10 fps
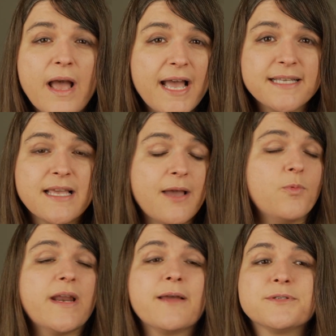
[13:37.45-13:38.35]
As I,
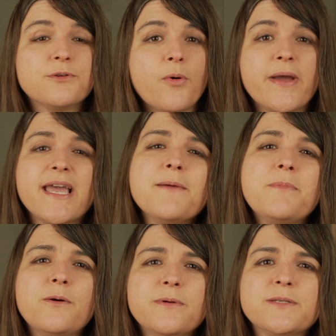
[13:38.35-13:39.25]
when I was growing up,
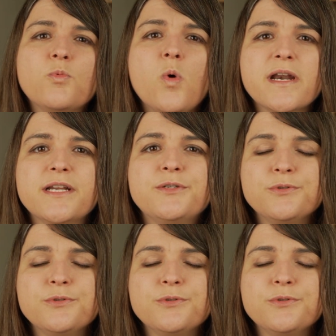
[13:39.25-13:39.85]
I always wanted